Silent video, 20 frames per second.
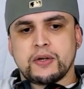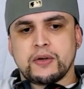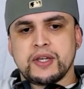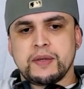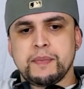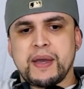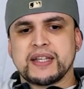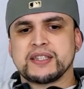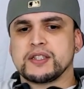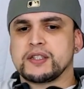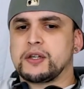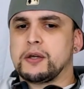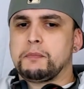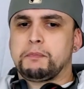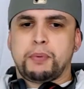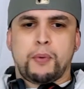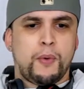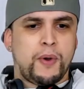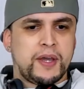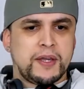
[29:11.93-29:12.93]
You know, he makes a
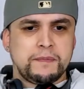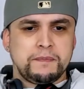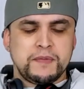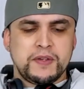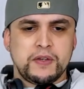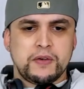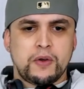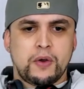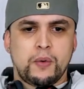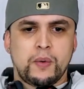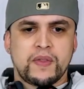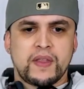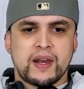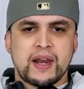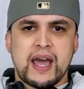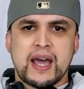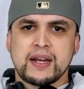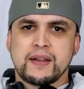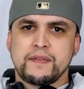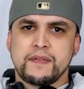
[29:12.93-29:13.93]
good point, you know, with
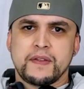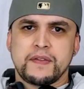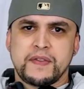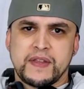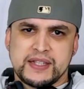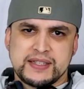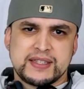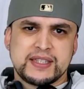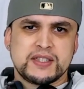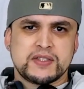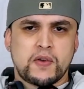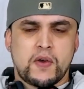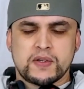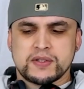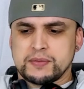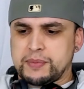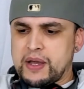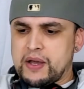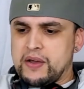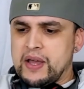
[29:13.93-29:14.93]
a lot of the things he
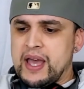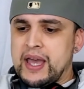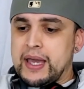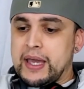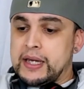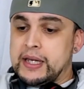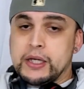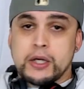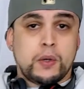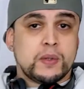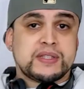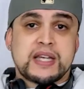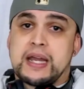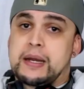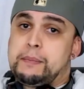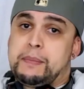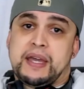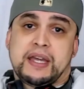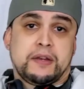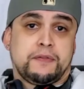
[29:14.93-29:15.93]
talks about, and he knows
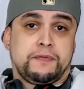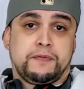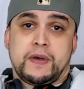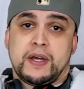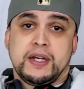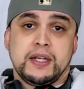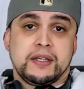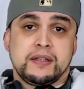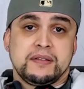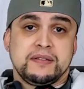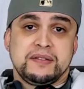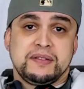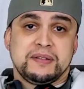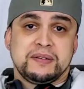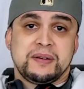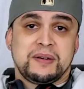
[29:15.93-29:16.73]
how to make it funny.